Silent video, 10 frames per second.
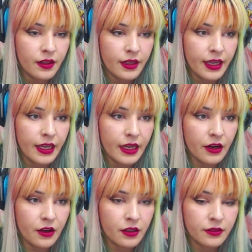
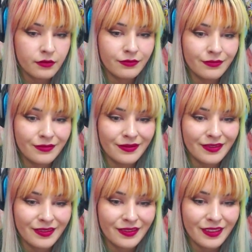hair,
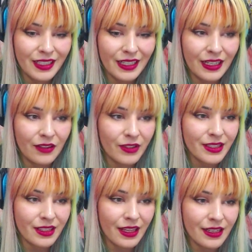and what's
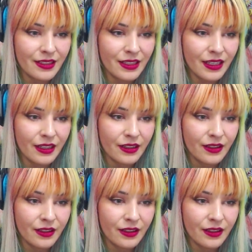the last thing?